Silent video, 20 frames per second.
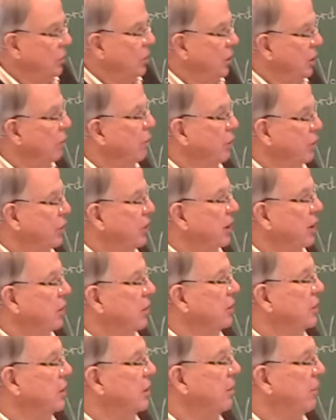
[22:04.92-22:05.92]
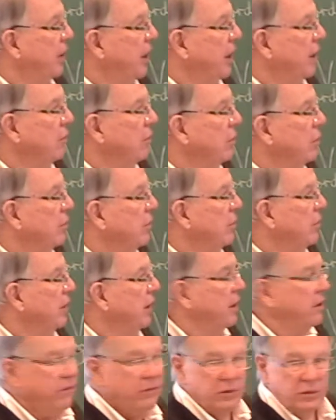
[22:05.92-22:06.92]
In particular, it's compatible with the
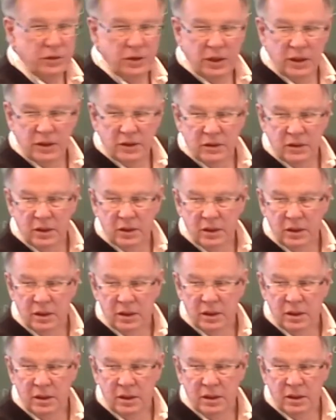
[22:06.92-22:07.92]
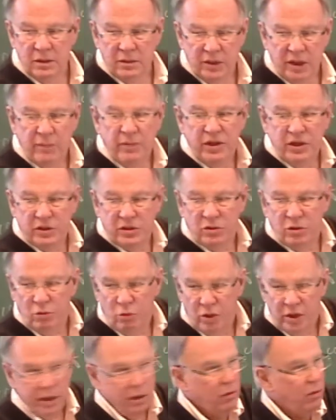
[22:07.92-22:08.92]
manifold, yes. Yes. That means,
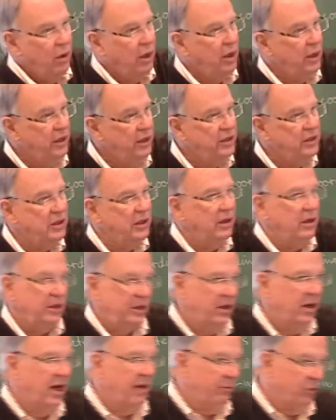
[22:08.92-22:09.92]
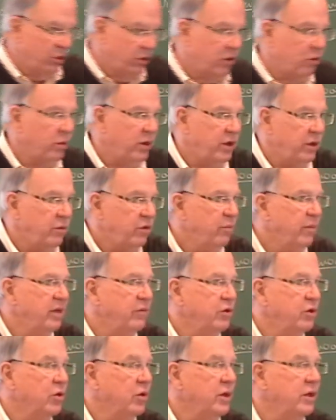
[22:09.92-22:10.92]
what, well, he said, he- I'm going to read, you
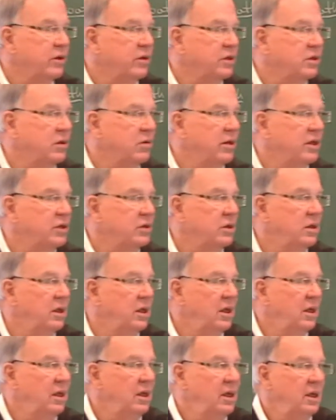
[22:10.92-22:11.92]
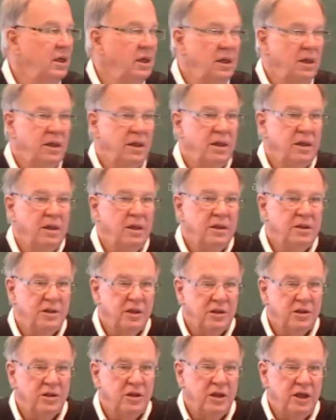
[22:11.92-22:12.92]
maybe don't hear his question. He
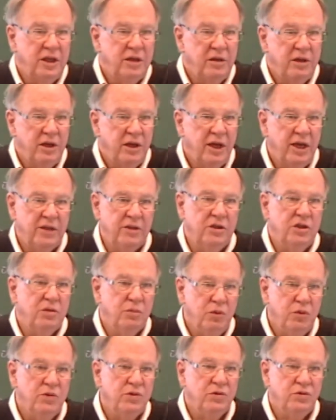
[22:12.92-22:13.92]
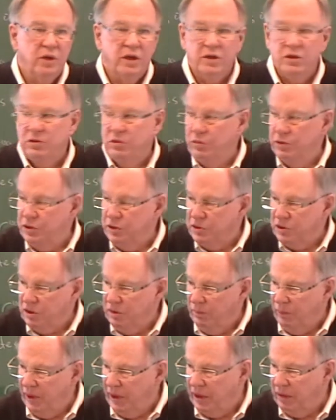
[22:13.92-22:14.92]
says, it, it has a smooth structure which is
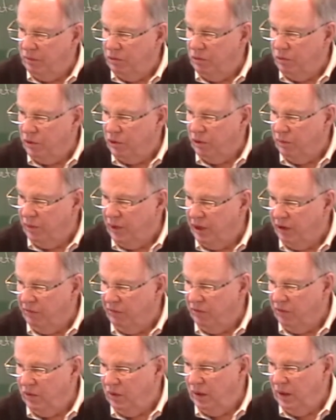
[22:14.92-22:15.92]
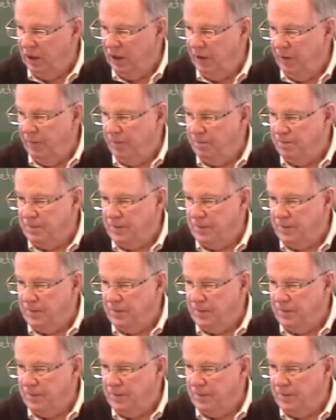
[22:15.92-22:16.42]
compatible with the manifold. Mhm.